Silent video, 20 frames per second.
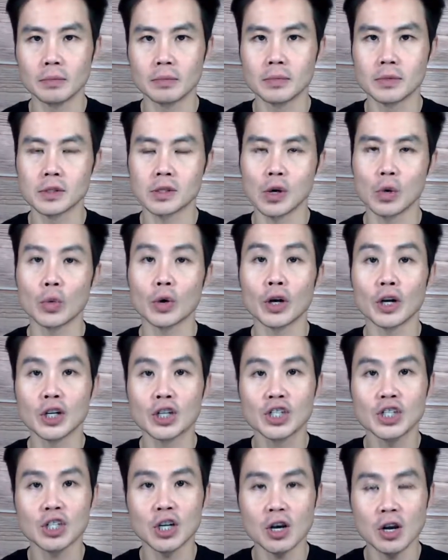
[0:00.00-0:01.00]
So we're going to
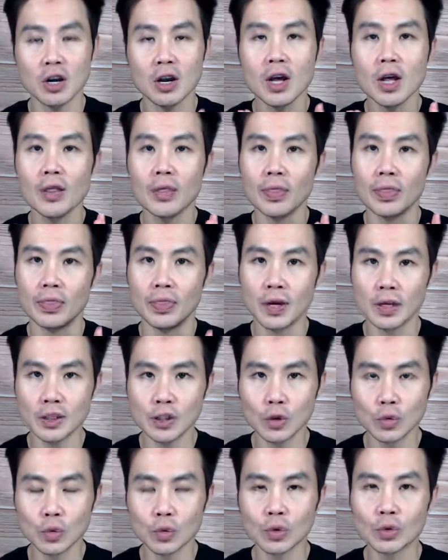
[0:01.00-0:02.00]
share the
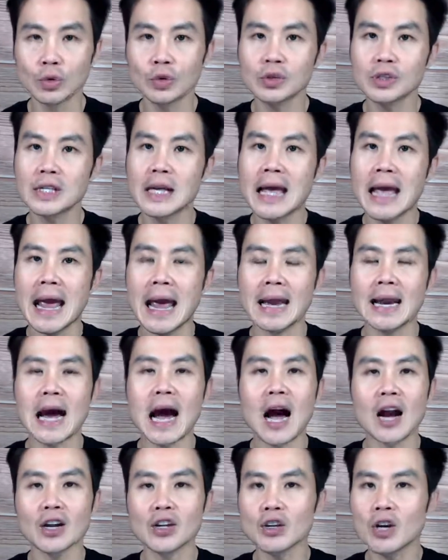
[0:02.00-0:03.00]
tools and
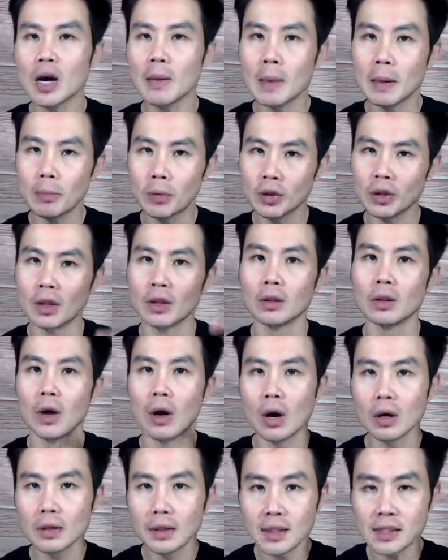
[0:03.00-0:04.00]
how do you come up with a
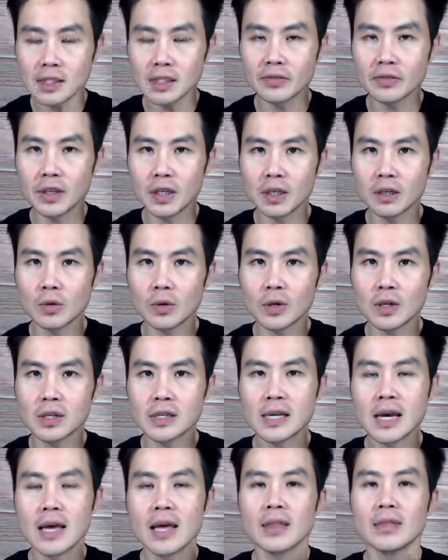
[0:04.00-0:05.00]
long list of keywords
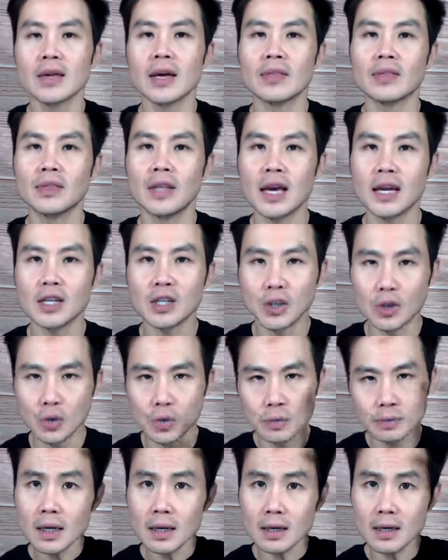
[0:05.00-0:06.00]
that then
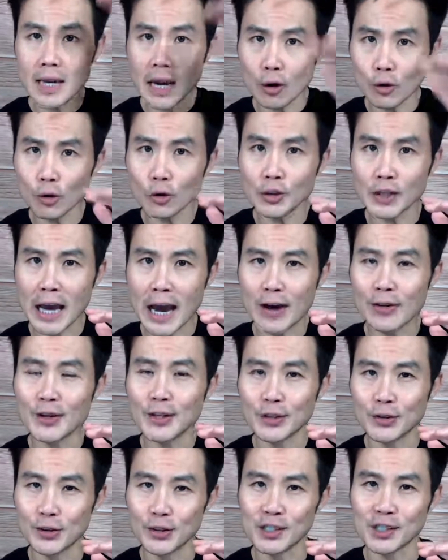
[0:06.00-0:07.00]
you narrow down
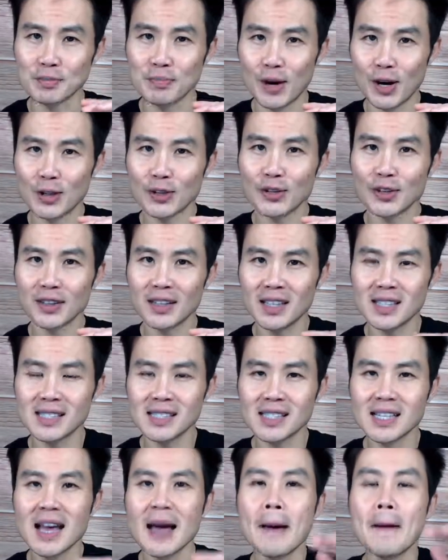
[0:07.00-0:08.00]
into a smaller
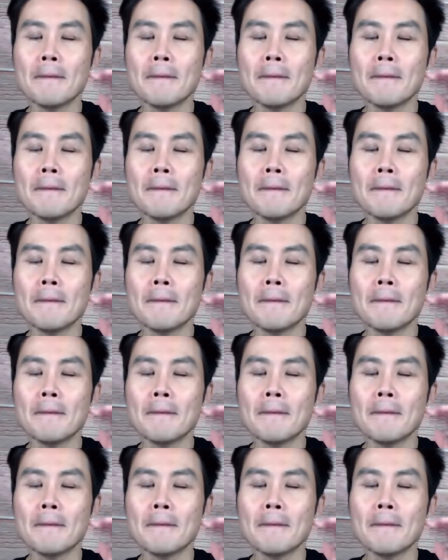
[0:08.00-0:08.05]
list